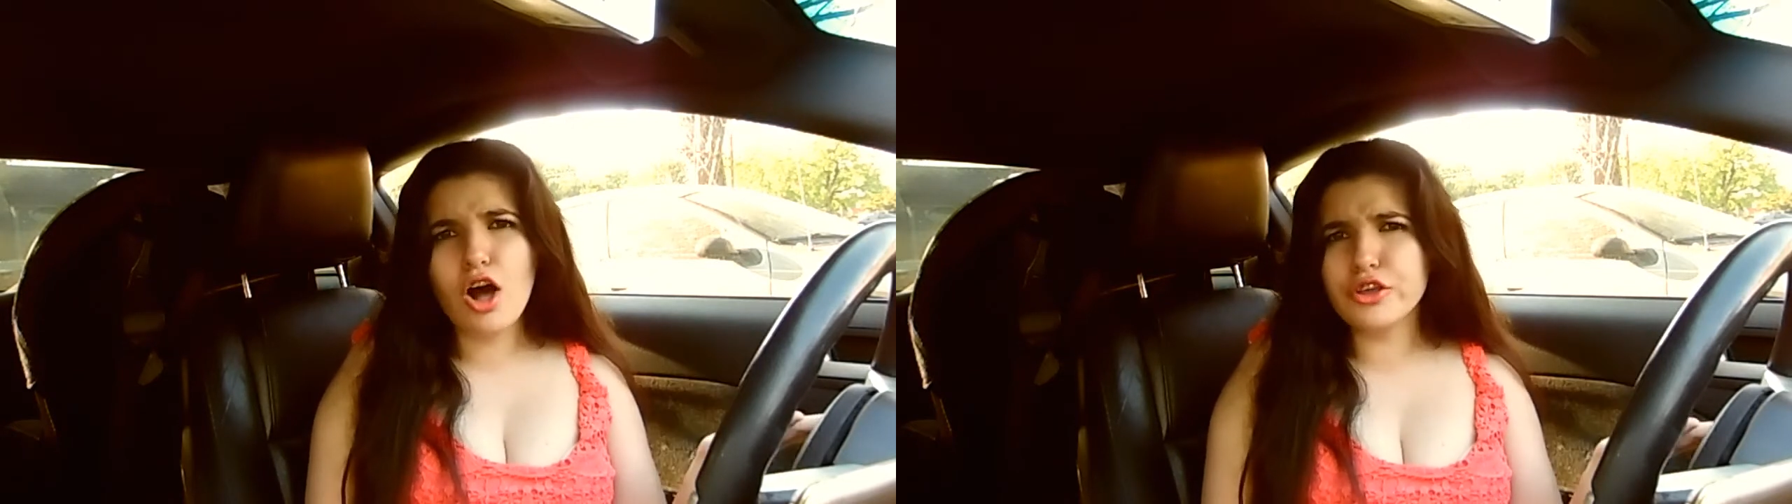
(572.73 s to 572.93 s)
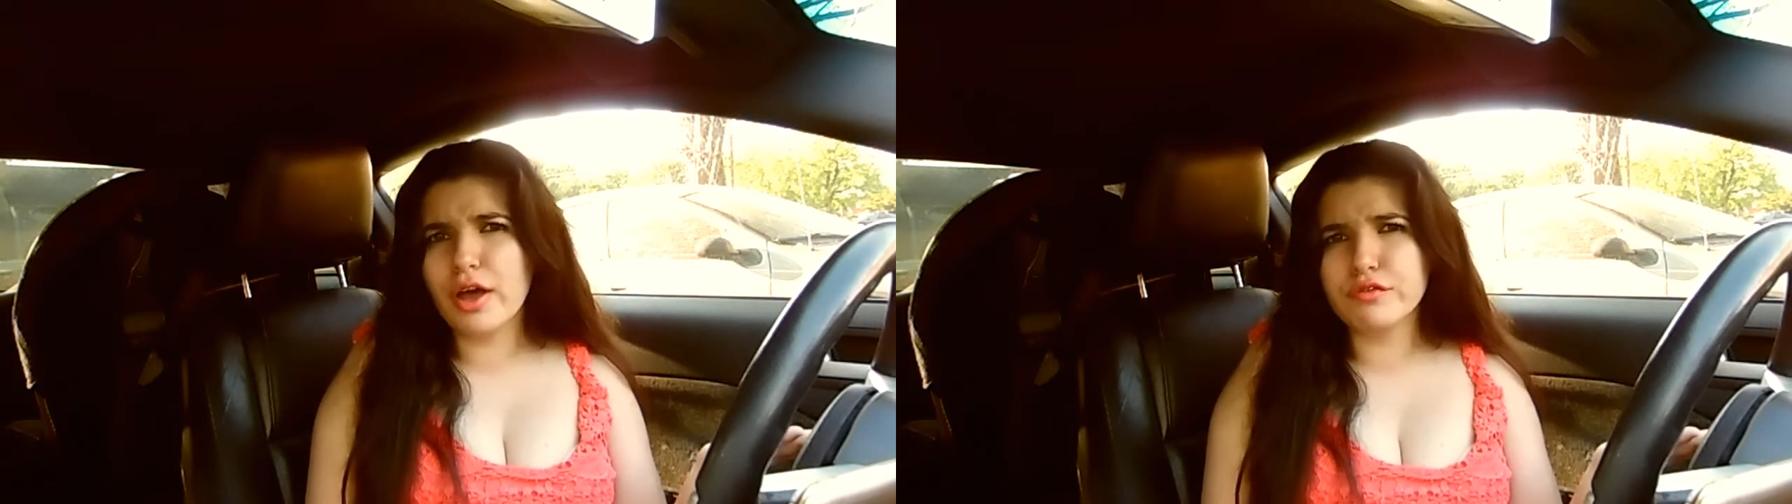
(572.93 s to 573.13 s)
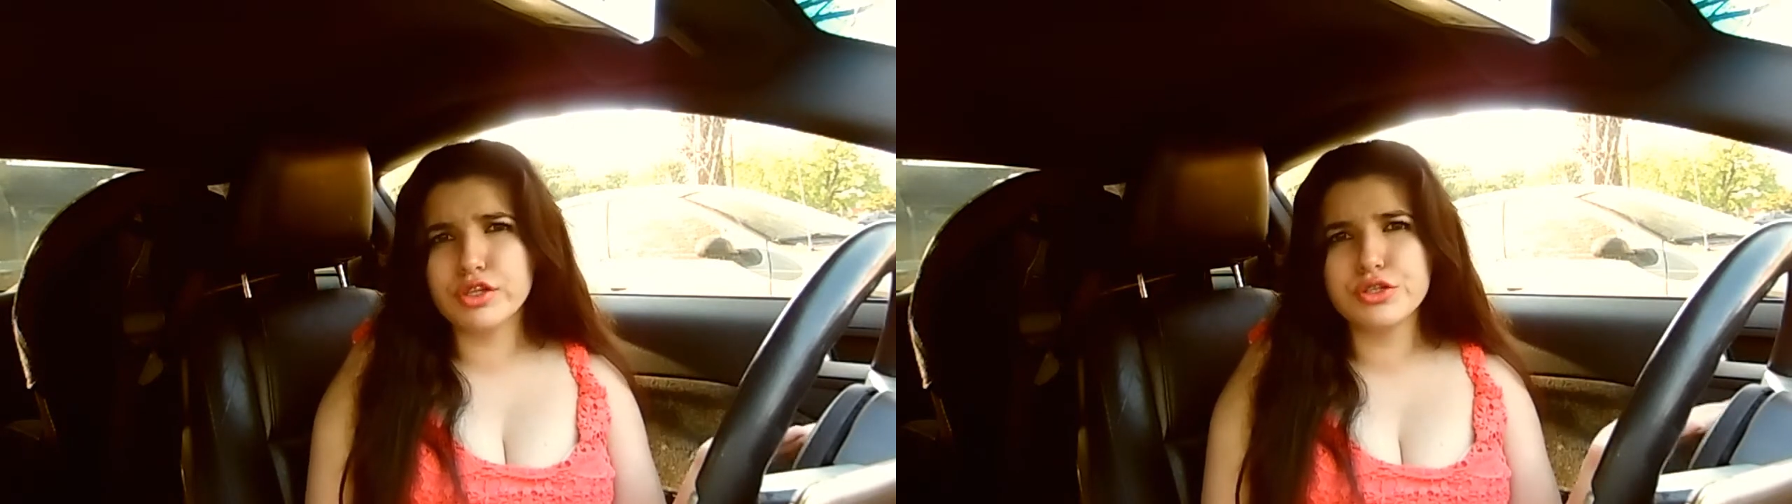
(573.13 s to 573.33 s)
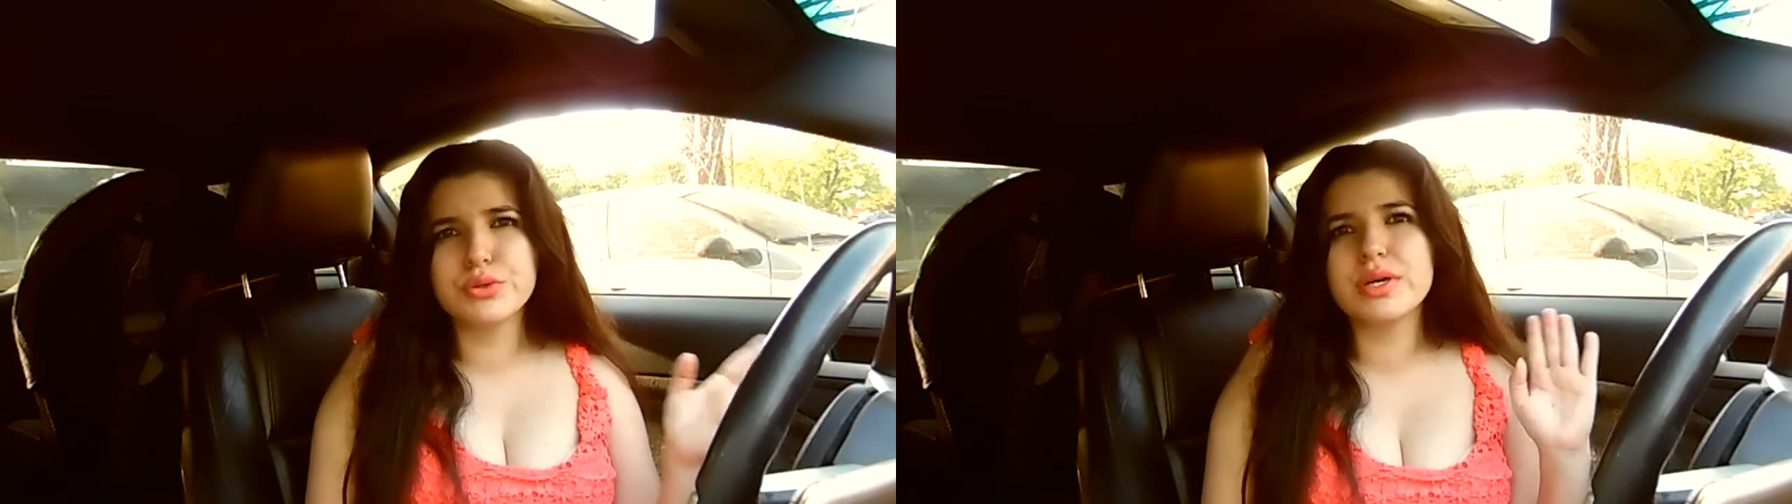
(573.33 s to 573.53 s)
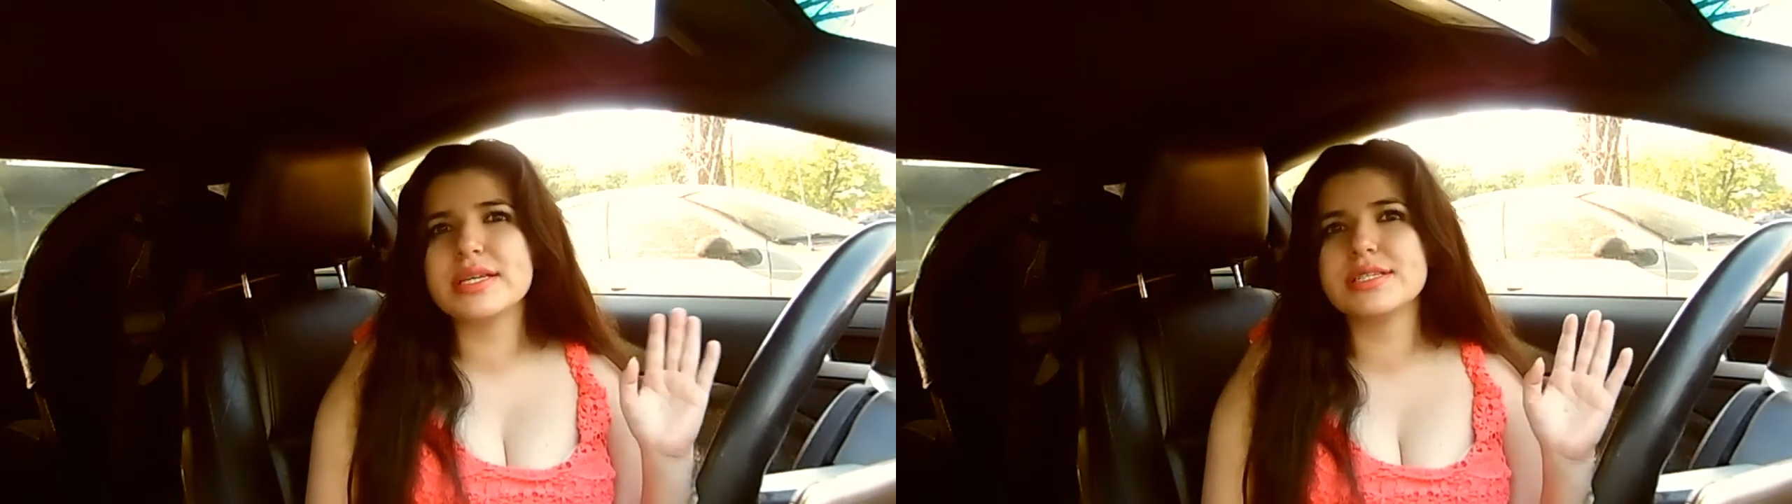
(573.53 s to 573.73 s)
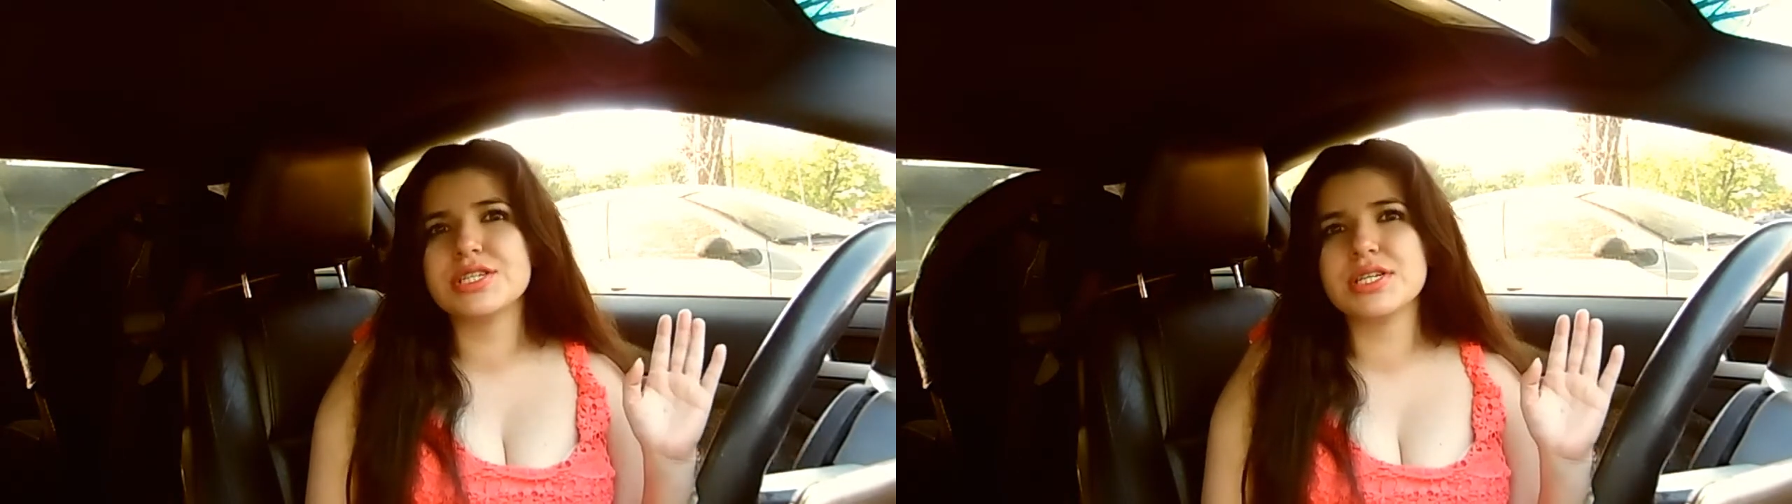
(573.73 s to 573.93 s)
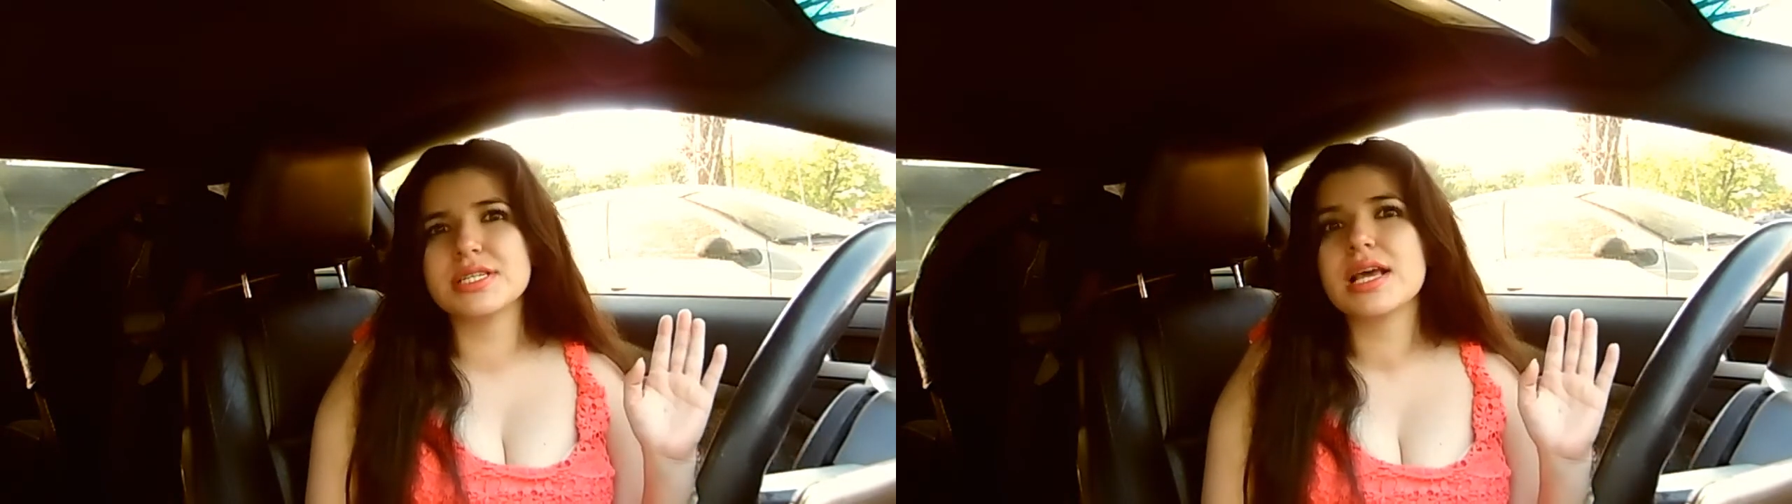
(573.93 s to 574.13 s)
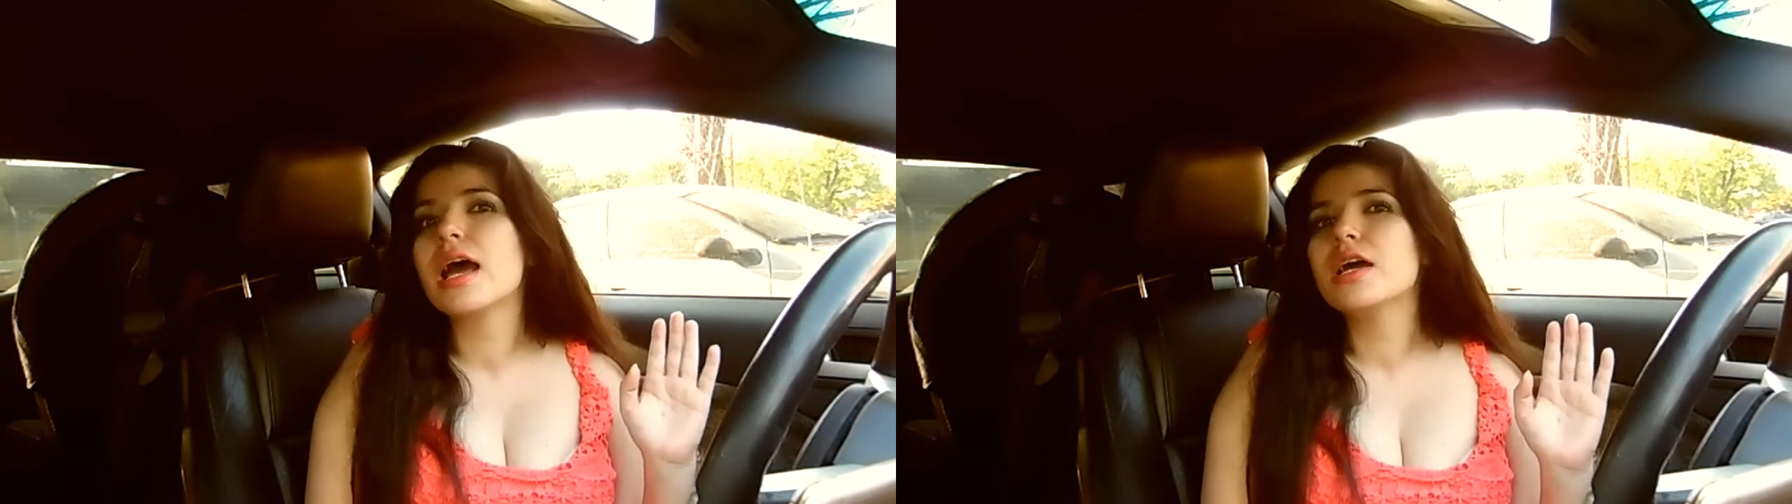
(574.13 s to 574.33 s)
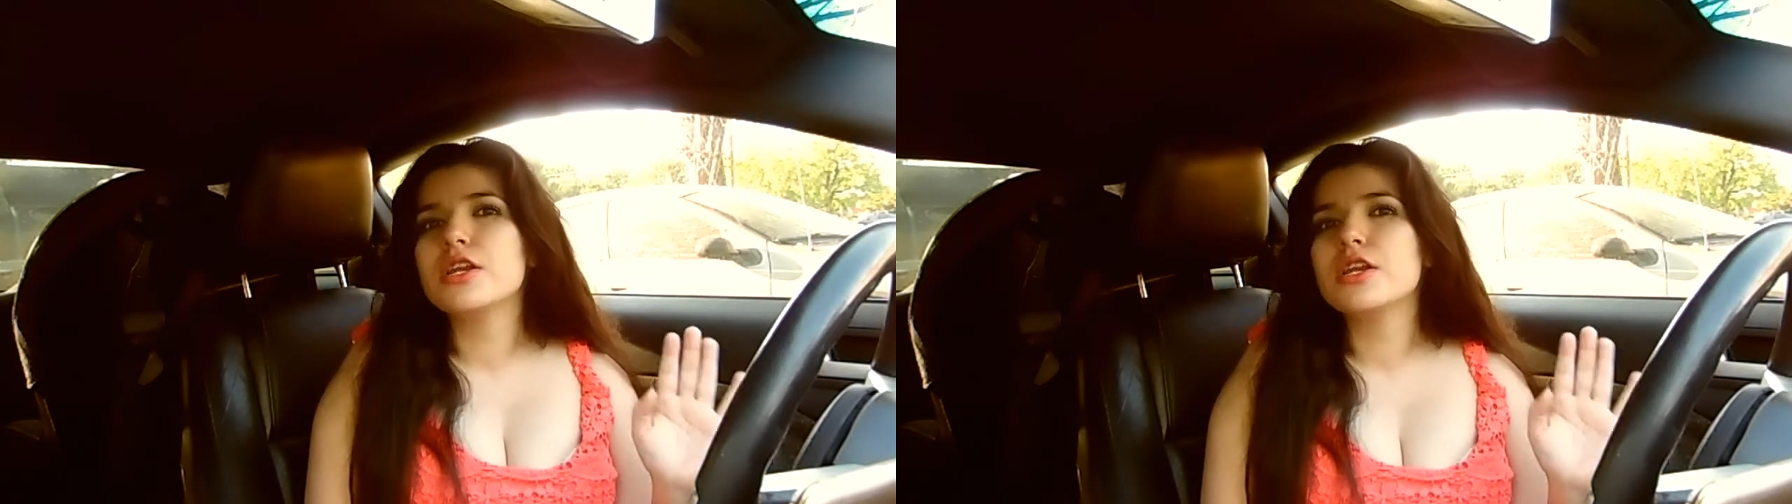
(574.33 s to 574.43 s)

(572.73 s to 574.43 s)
All you have to do is just